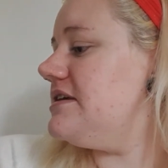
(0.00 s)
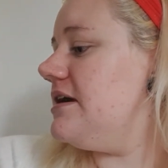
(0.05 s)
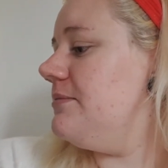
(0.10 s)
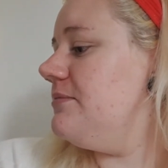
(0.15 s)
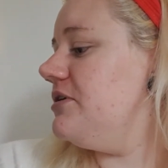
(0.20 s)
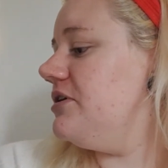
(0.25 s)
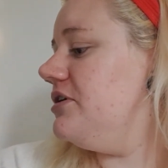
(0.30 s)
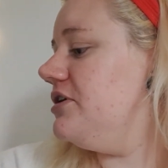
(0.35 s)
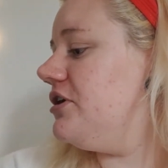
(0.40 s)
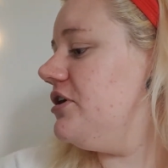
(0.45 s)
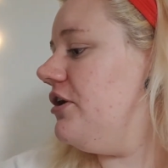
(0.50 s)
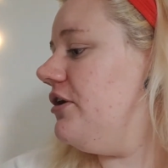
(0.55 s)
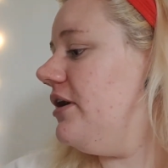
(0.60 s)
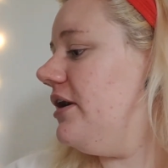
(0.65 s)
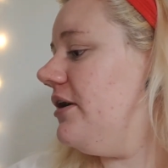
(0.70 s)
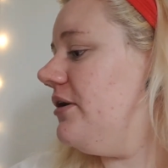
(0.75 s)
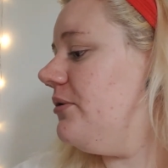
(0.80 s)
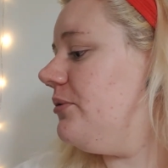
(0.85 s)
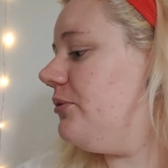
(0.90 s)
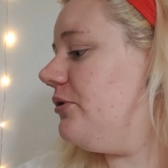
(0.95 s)
I'm gonna go
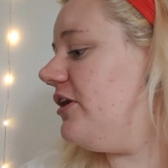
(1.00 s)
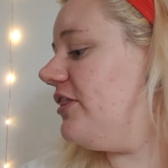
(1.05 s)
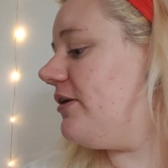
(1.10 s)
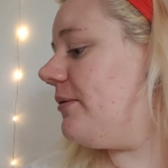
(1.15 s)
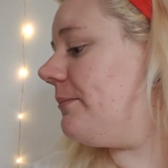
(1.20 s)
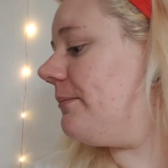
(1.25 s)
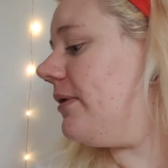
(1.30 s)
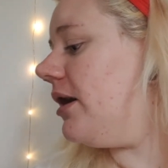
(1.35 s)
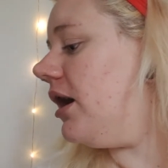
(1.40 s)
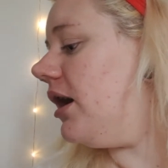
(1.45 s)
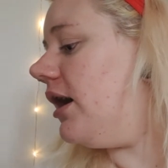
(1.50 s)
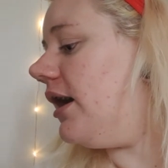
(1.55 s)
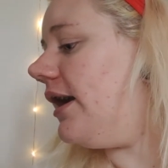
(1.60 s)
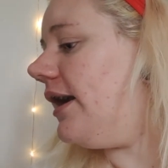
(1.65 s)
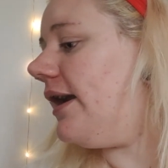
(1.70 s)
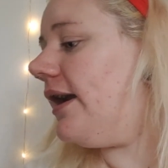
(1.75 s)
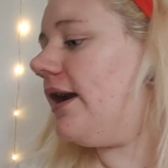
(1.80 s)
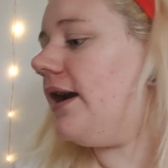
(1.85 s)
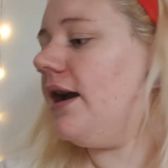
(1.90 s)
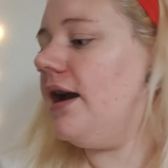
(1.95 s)
in with
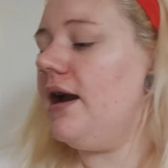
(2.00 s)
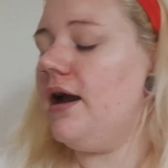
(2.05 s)
my